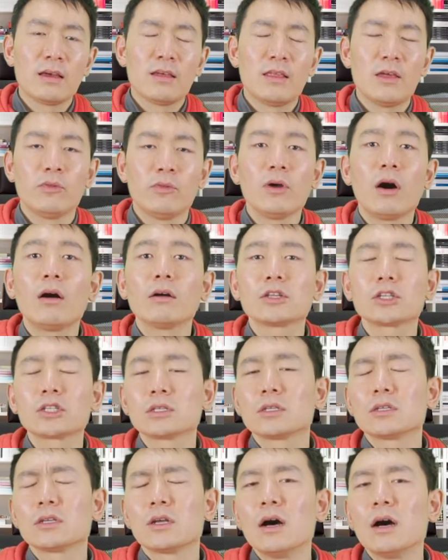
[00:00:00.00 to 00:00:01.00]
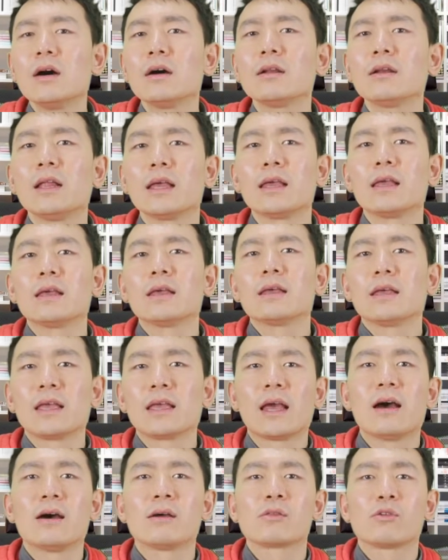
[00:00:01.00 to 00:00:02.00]
They will not only
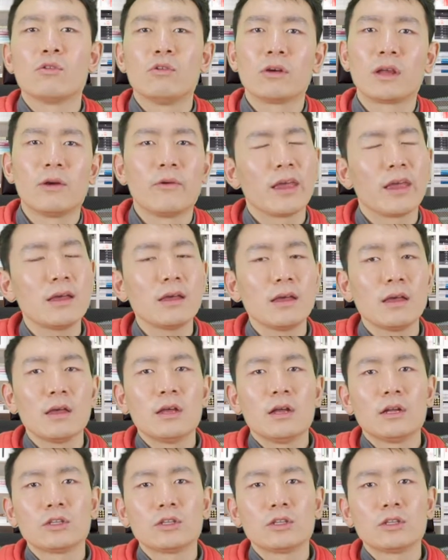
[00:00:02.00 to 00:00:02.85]
enhance your career